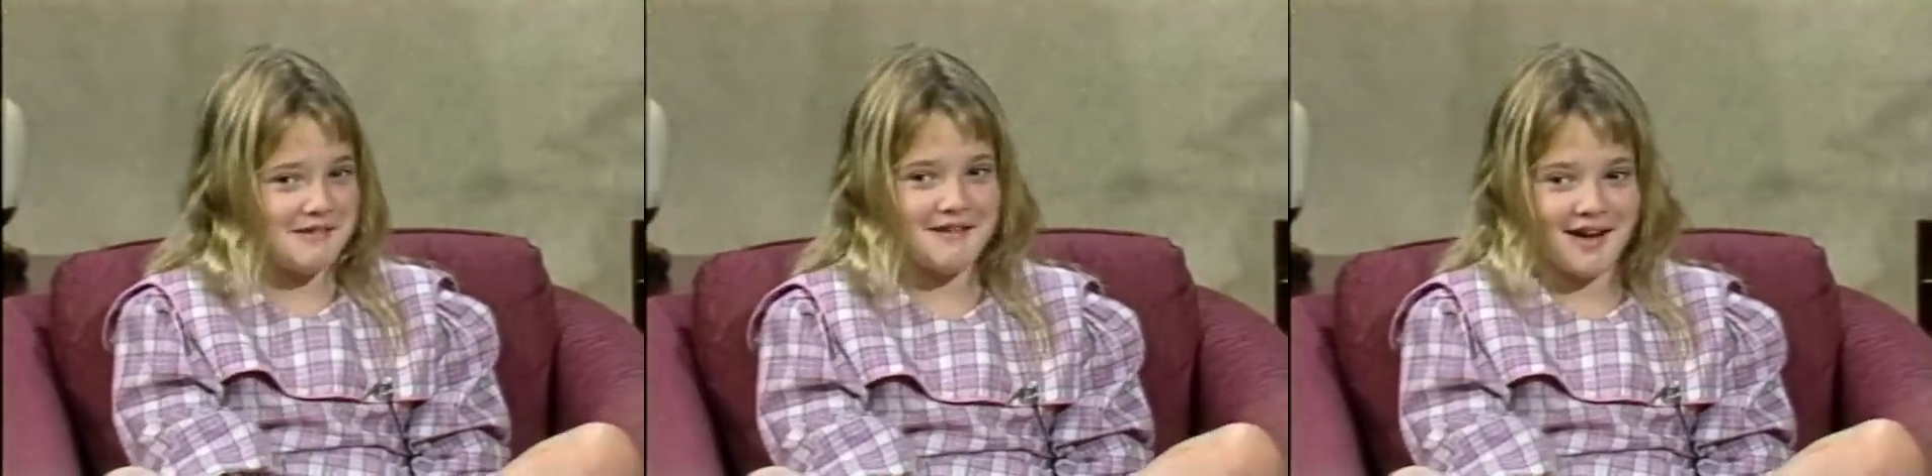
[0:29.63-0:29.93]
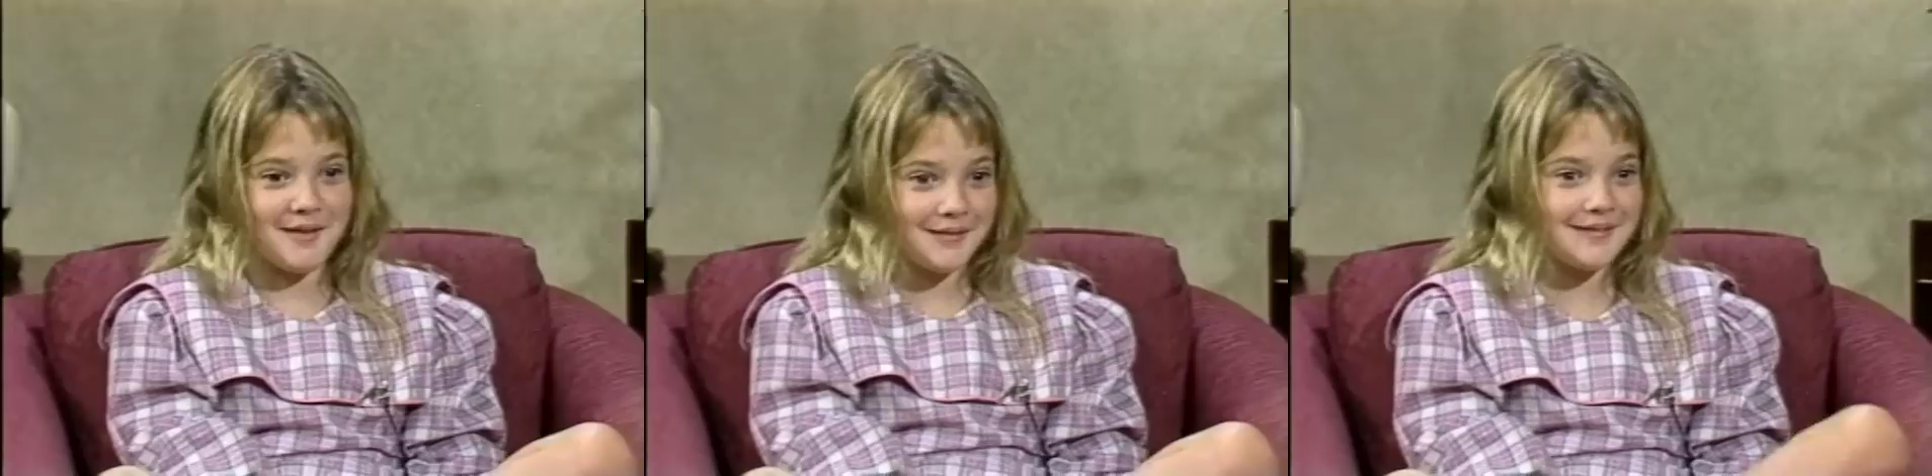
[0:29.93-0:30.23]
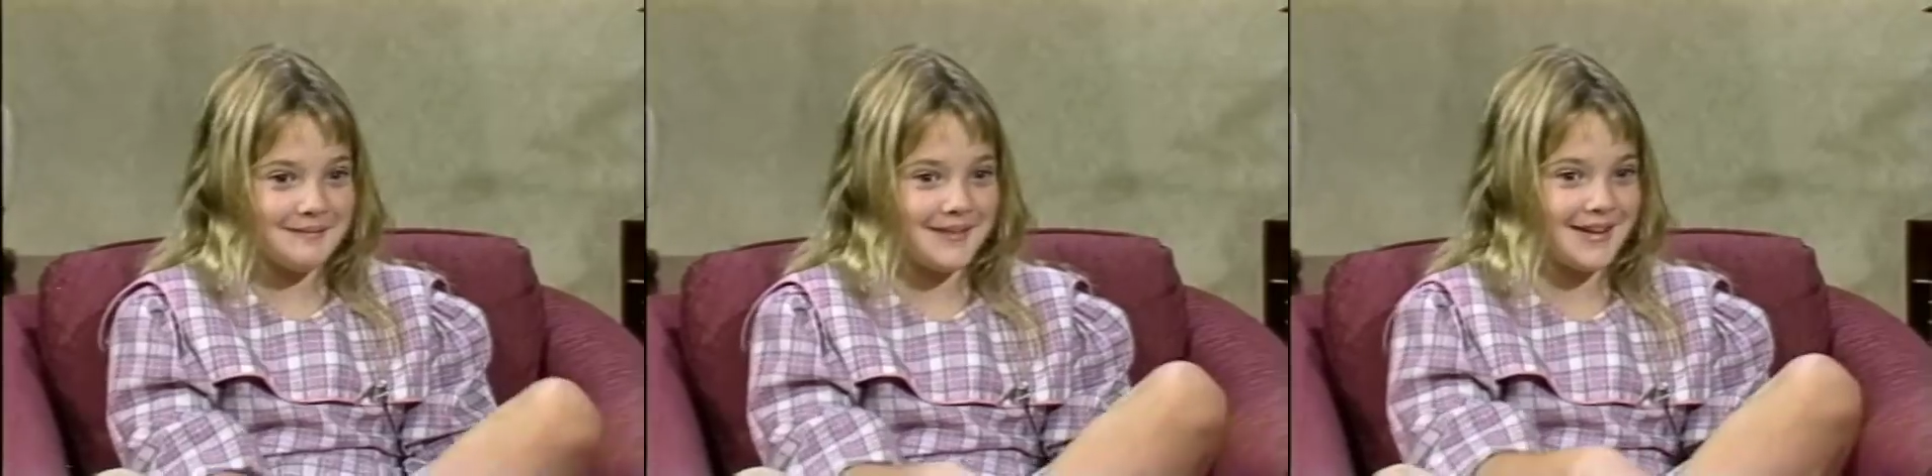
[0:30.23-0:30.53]
to, I
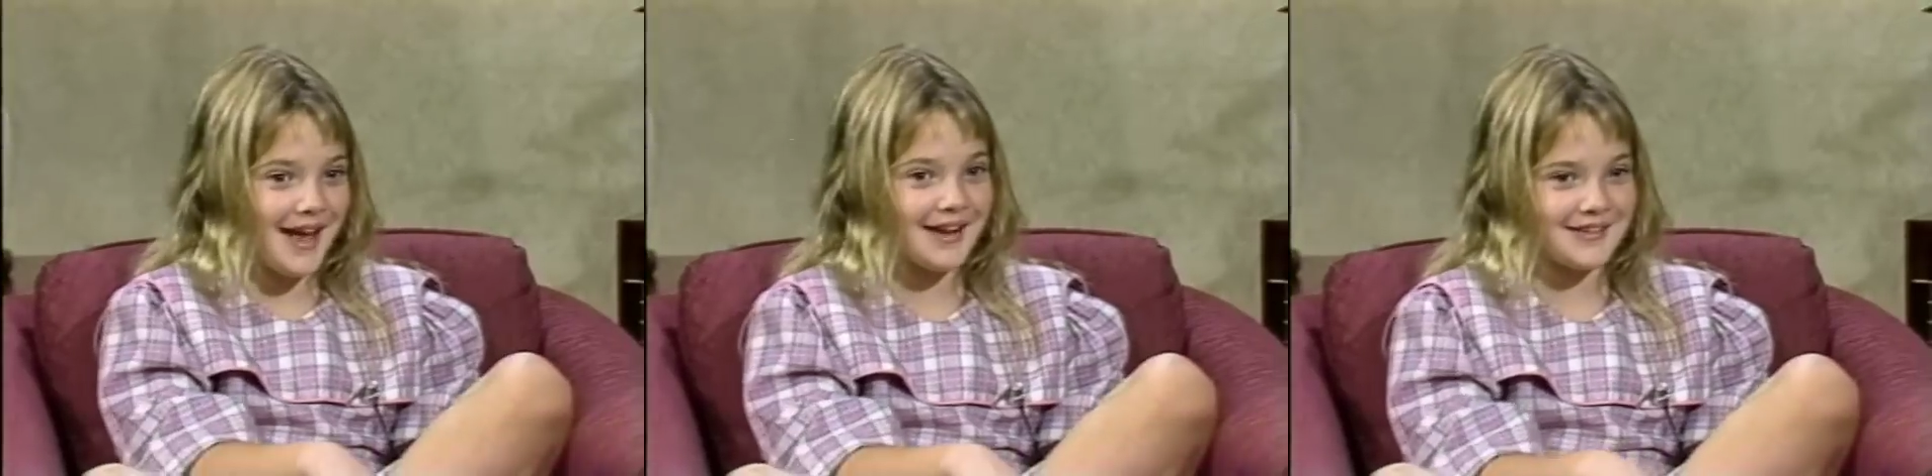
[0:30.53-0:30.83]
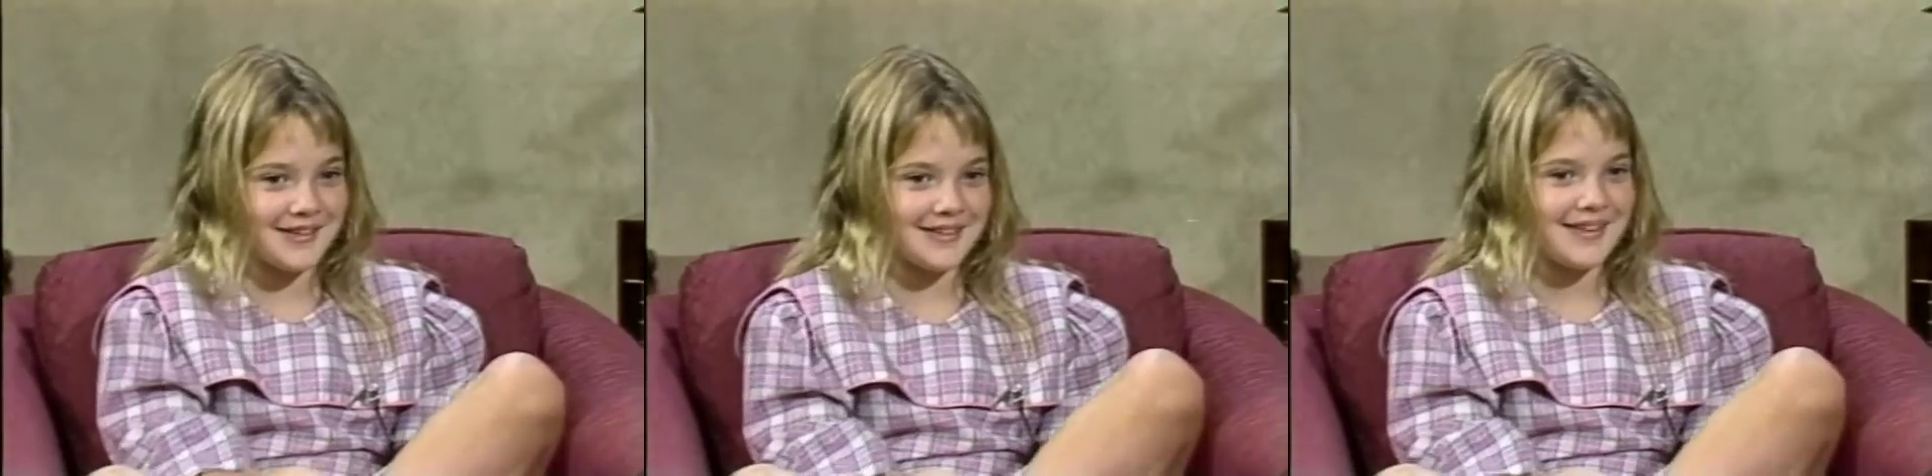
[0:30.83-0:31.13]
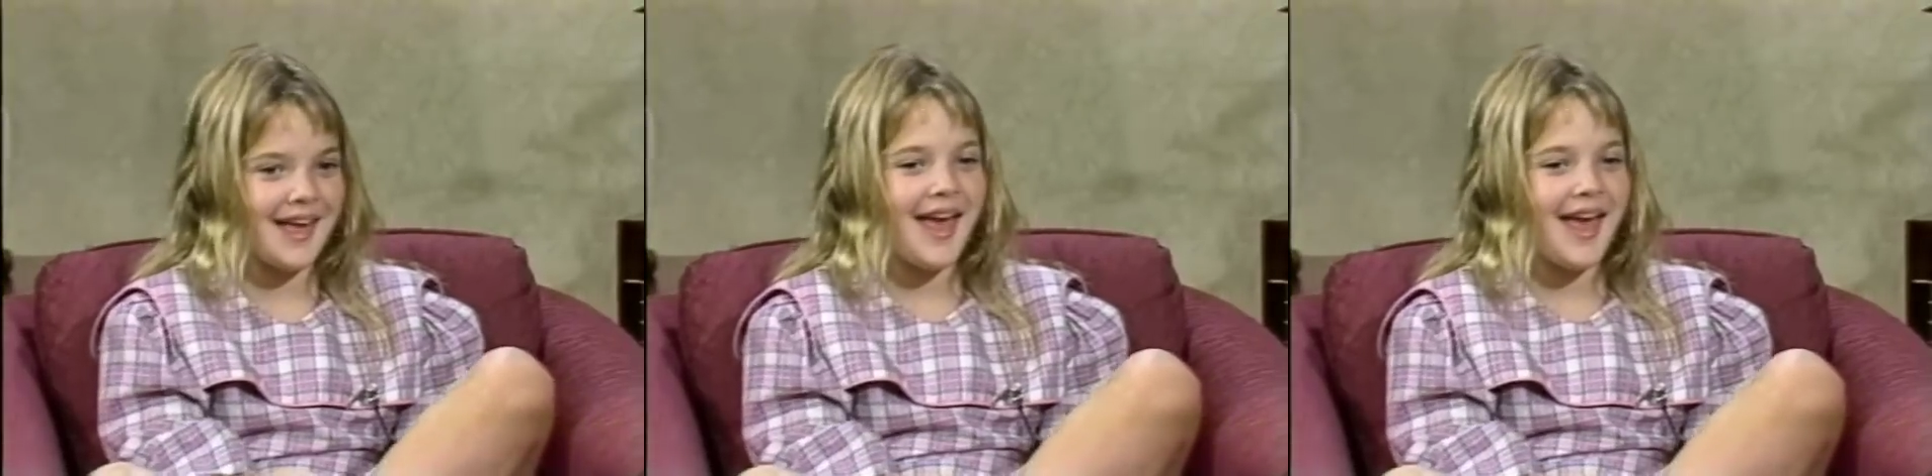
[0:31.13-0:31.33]
want to be an actress.